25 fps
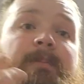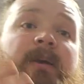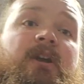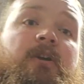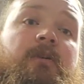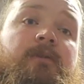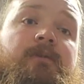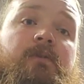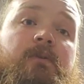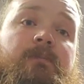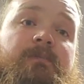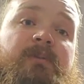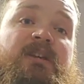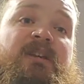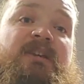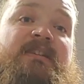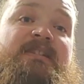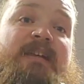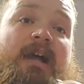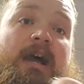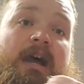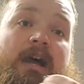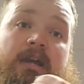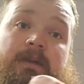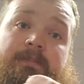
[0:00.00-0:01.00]
barefoot
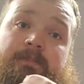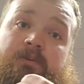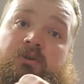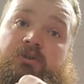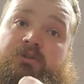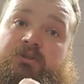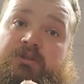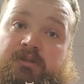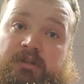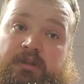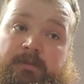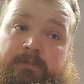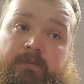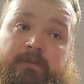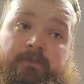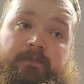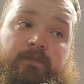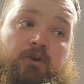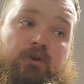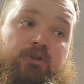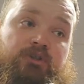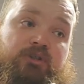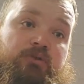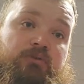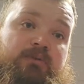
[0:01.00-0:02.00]
because I personally
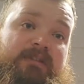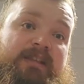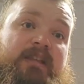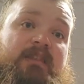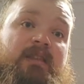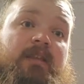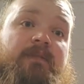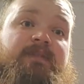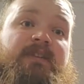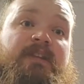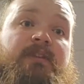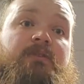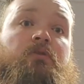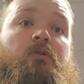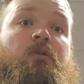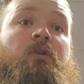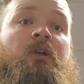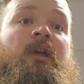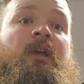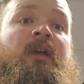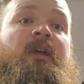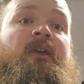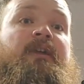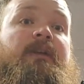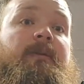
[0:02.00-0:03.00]
prefer to deadlift either
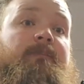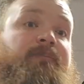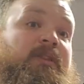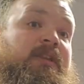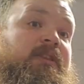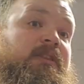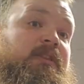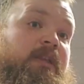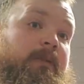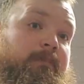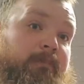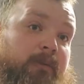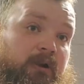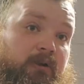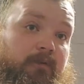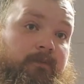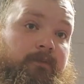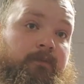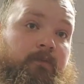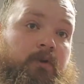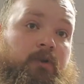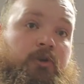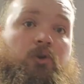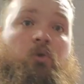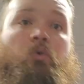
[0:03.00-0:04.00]
completely
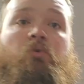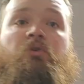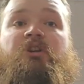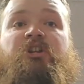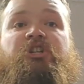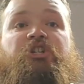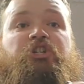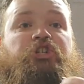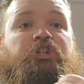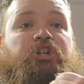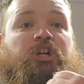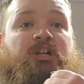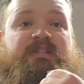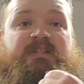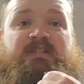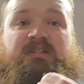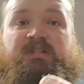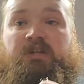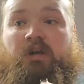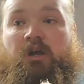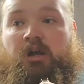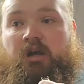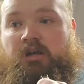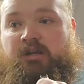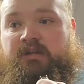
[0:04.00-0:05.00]
barefoot or in just
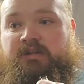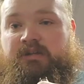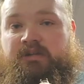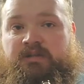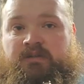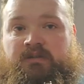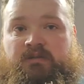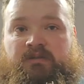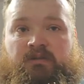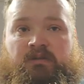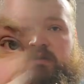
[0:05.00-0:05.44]
socks.